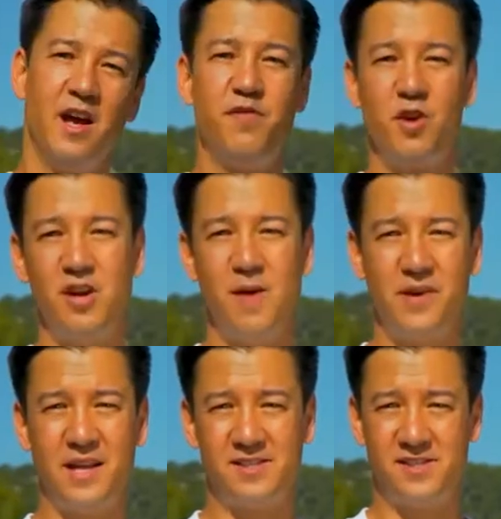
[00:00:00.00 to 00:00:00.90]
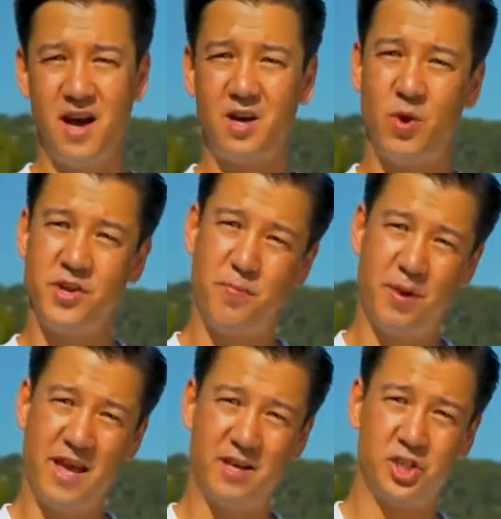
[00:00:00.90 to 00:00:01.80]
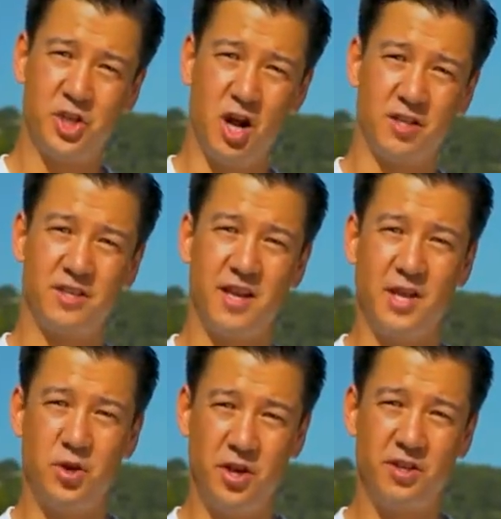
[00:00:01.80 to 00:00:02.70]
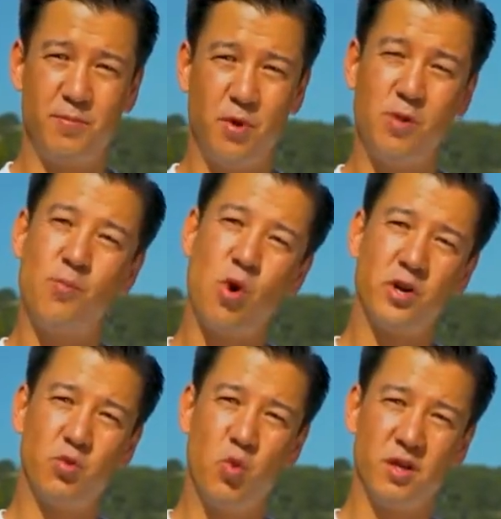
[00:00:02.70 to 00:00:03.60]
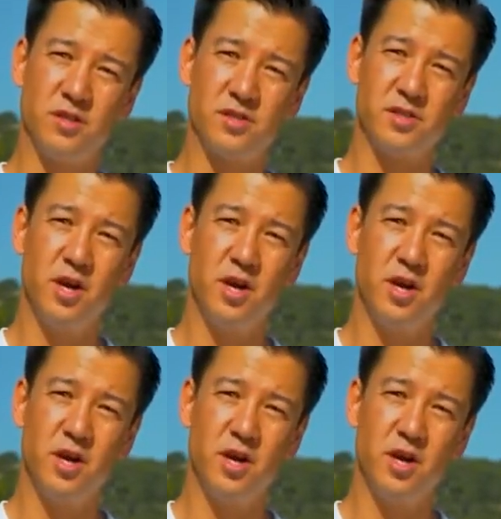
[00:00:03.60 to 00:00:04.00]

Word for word: If your club gets stuck when you play a shot and you hit the ball more than once,